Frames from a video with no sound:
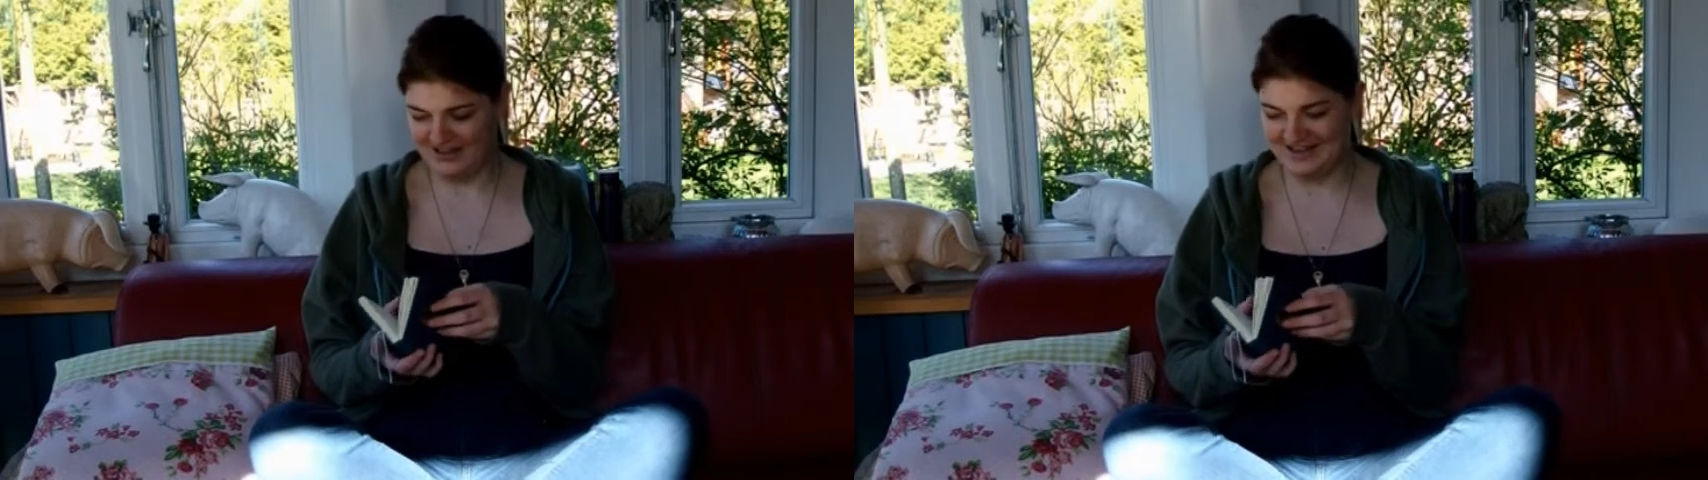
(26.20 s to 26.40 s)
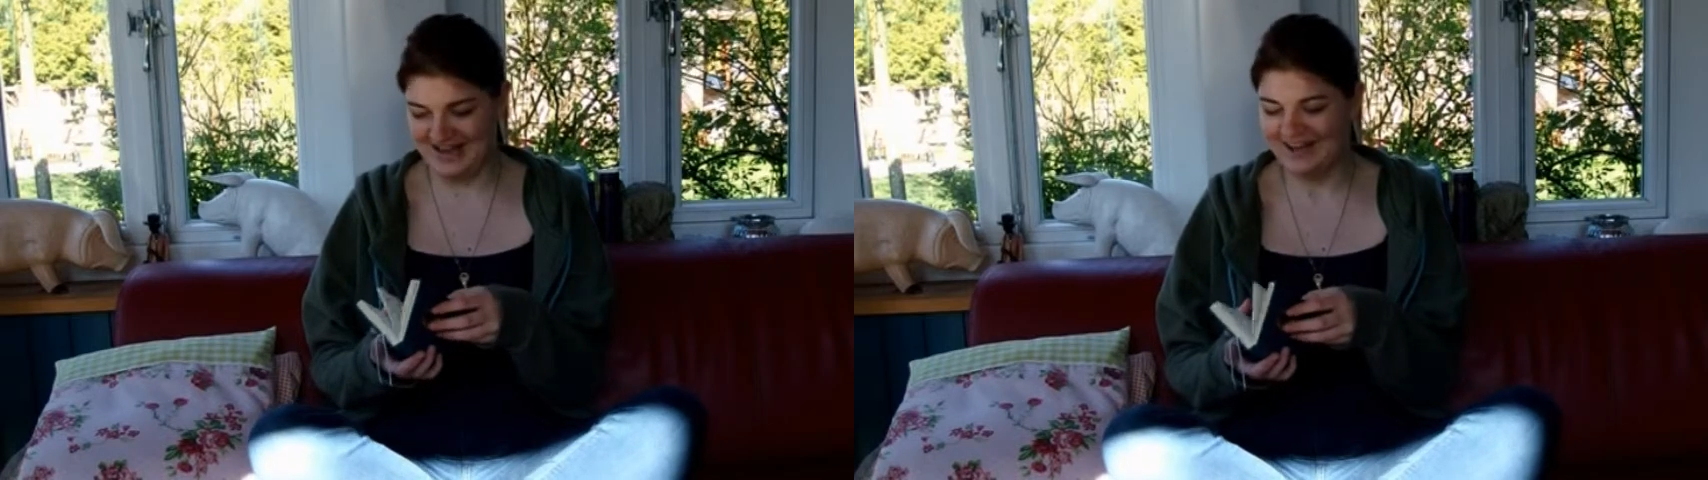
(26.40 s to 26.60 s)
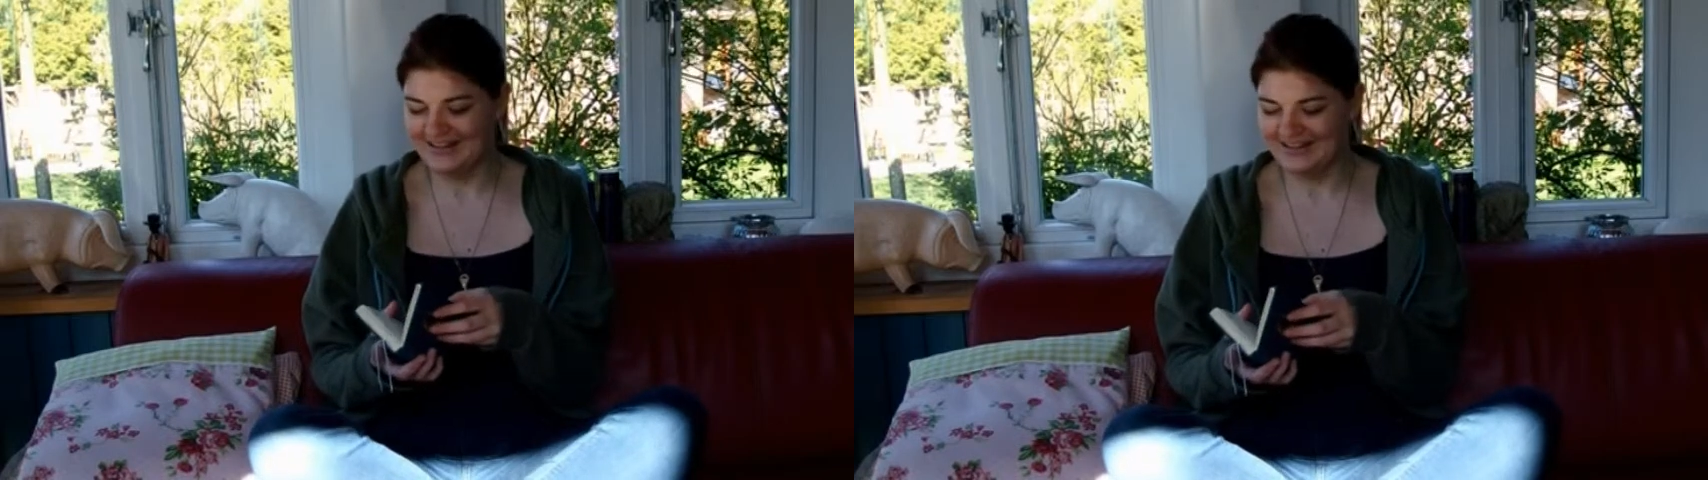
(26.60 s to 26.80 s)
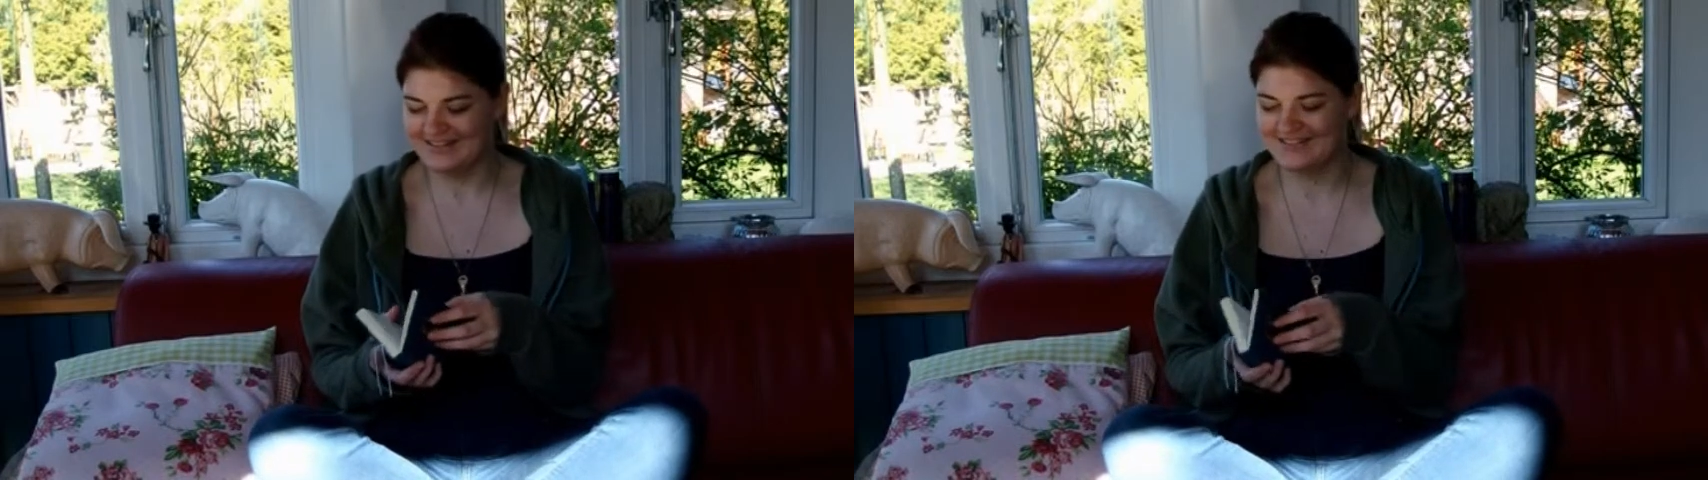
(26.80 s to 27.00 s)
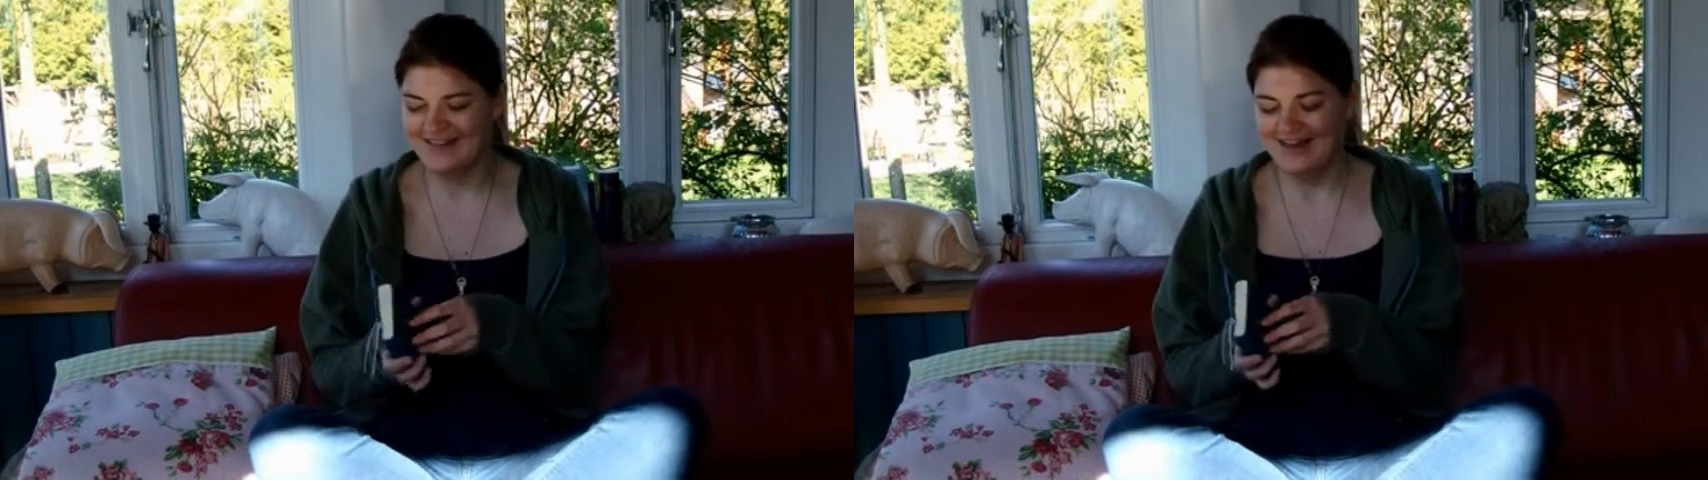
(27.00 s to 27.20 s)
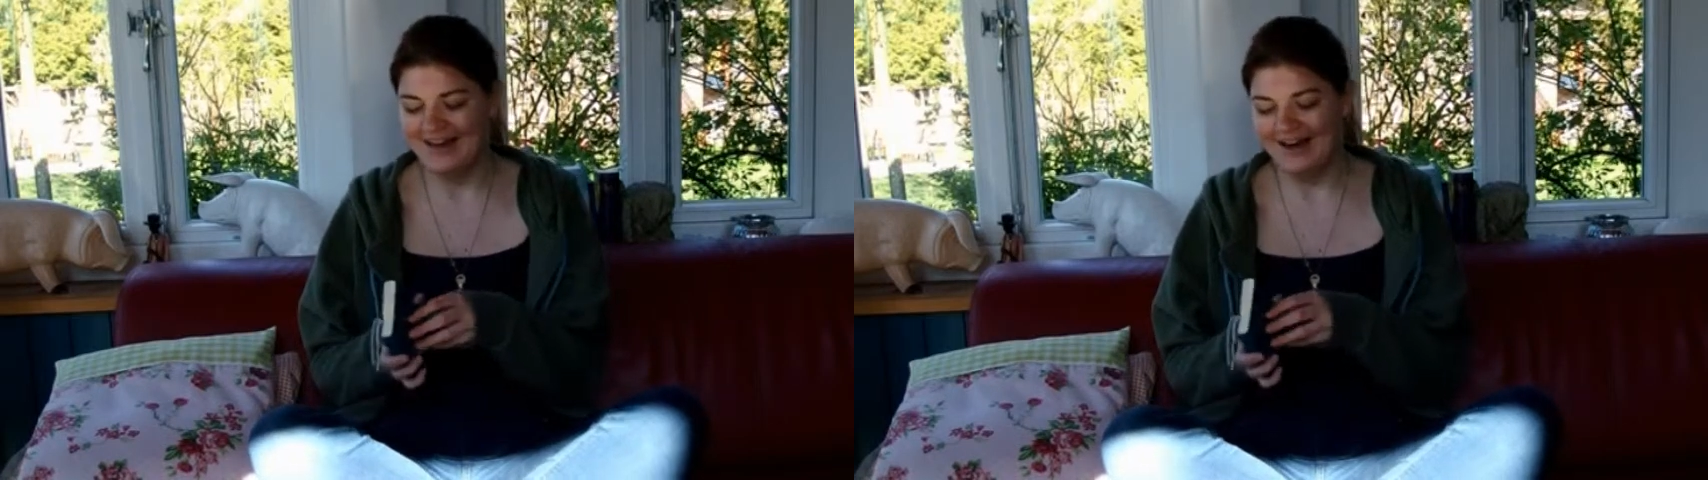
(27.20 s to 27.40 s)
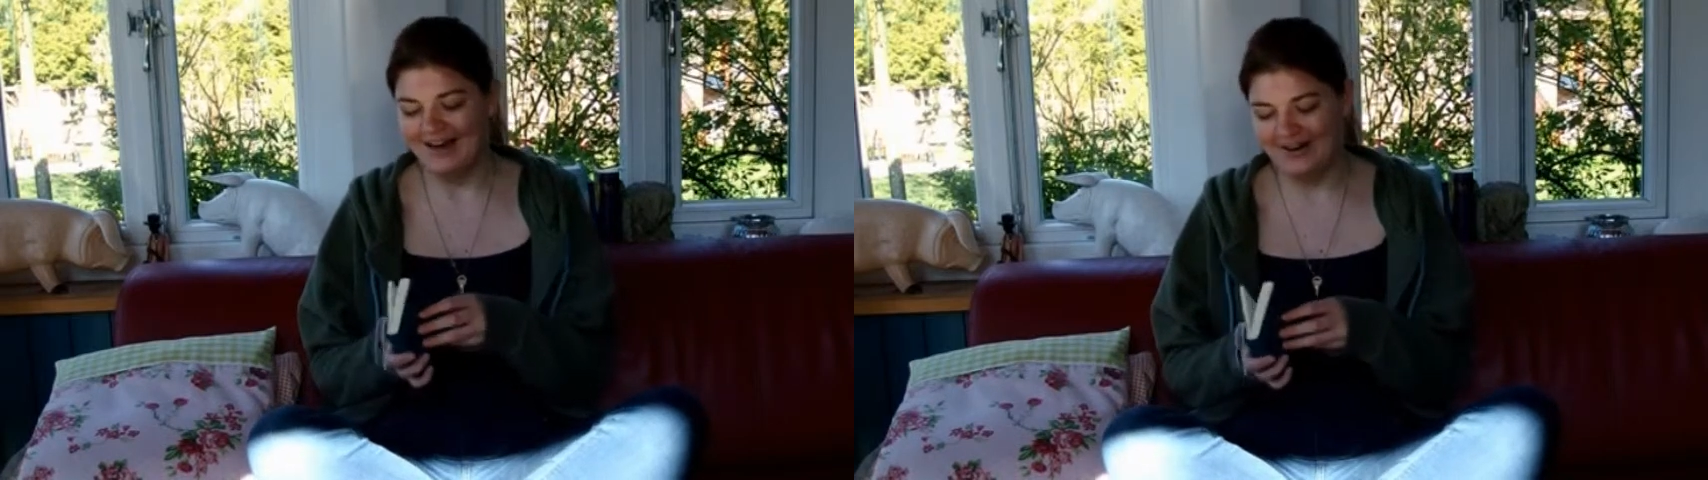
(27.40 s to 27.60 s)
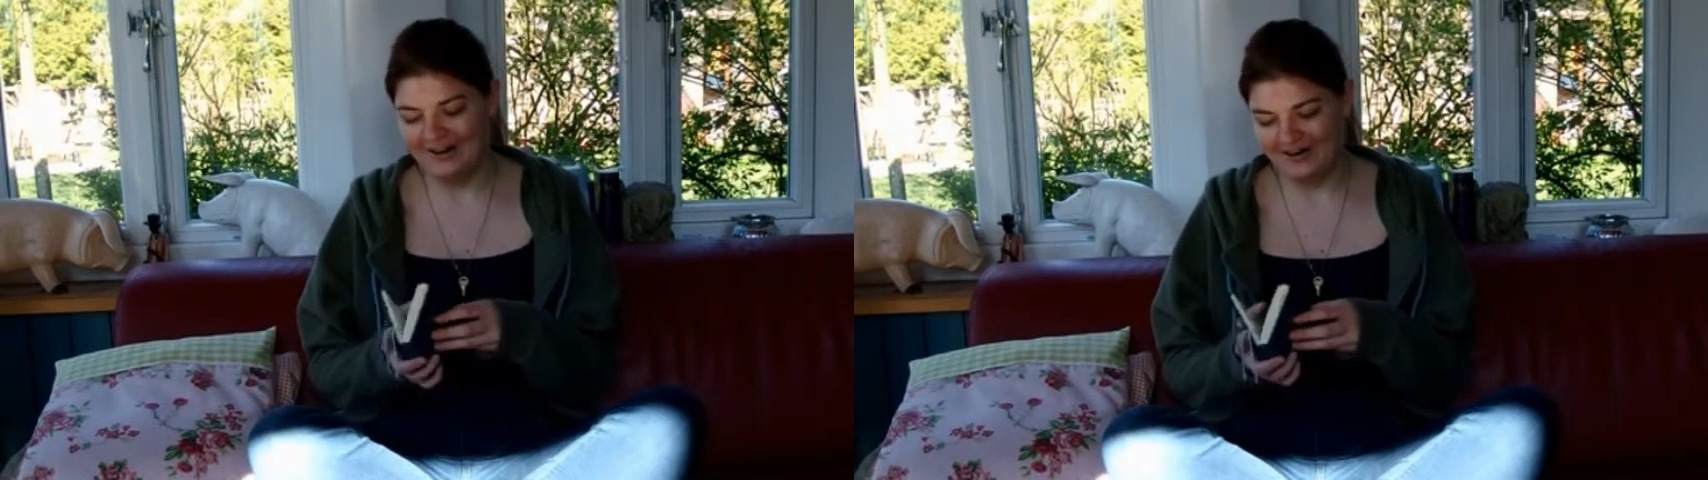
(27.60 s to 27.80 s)
ideas
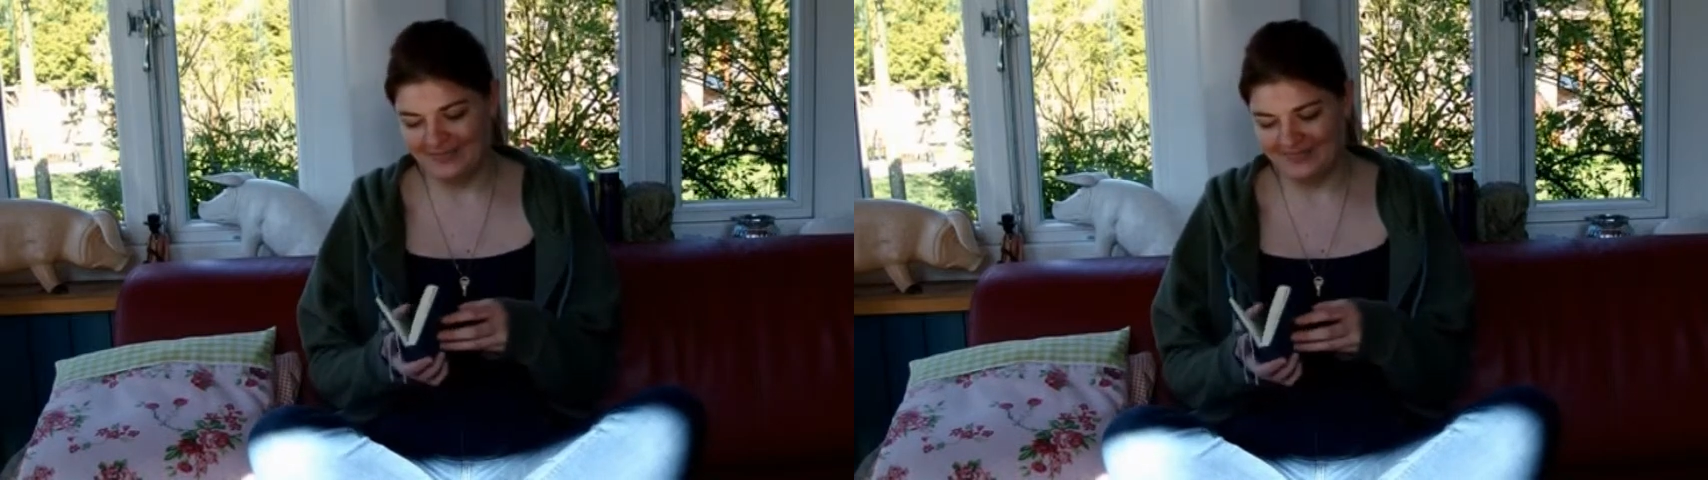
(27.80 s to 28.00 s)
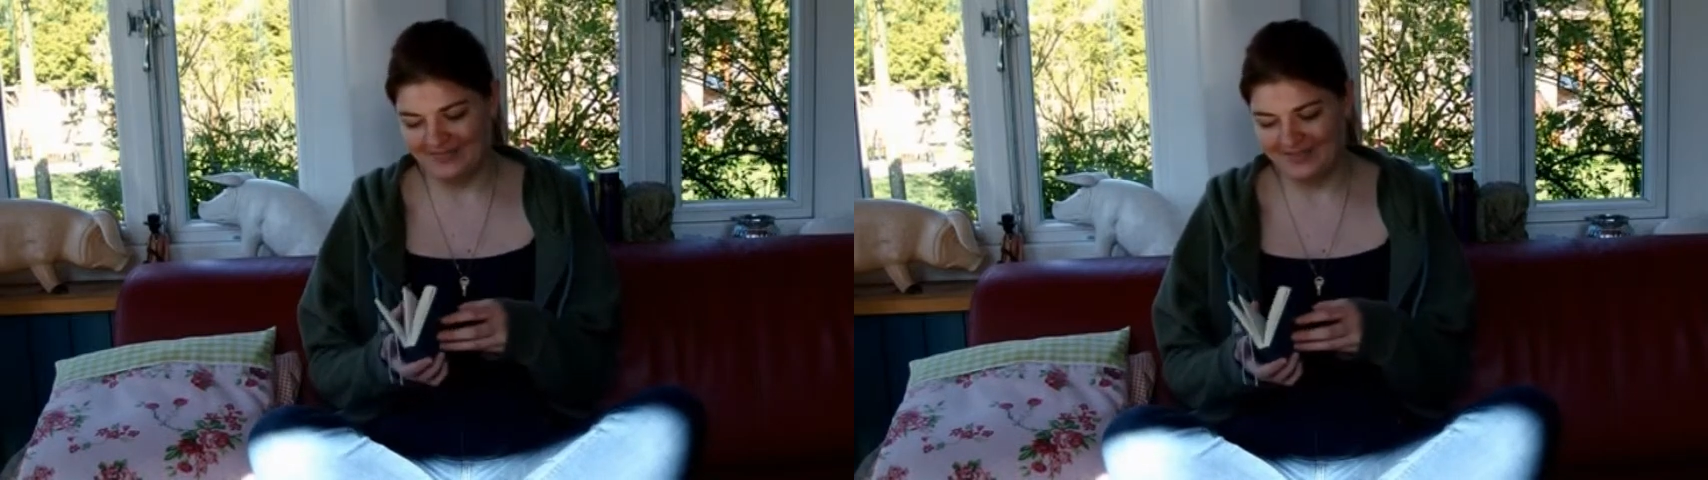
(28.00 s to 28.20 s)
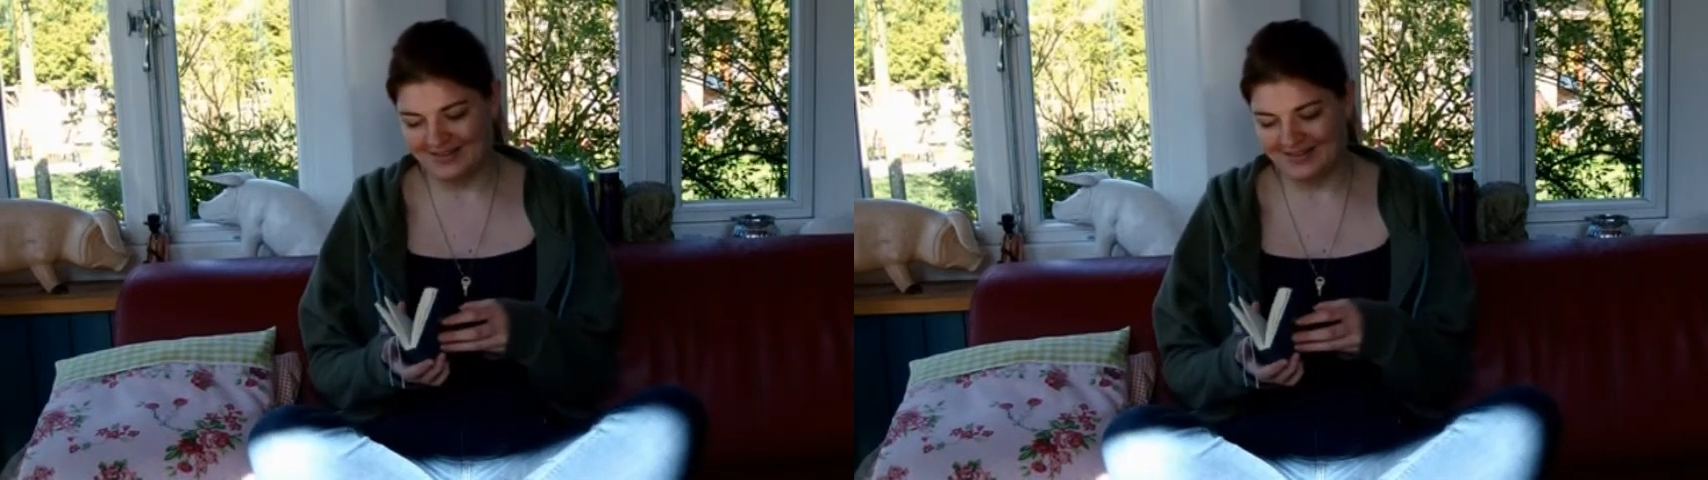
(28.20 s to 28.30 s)
um,